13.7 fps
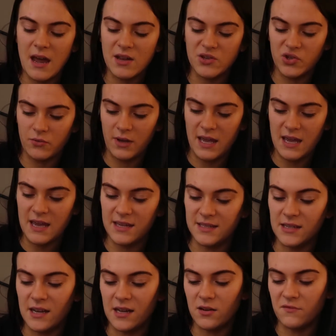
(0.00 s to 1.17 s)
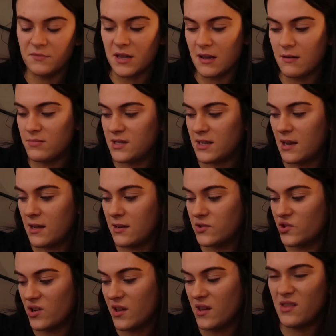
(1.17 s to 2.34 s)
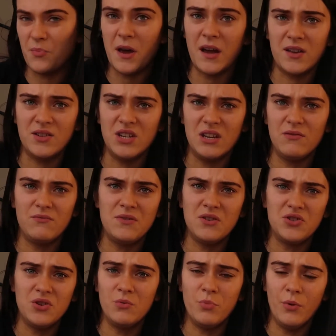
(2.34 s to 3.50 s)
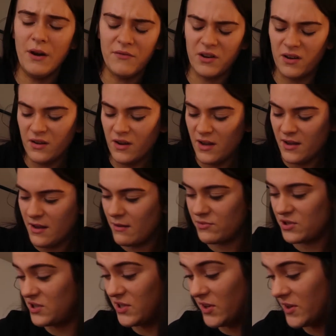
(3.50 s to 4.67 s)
the actual casing of my lipsticks, or like the packaging, the tube, whatever. I'm just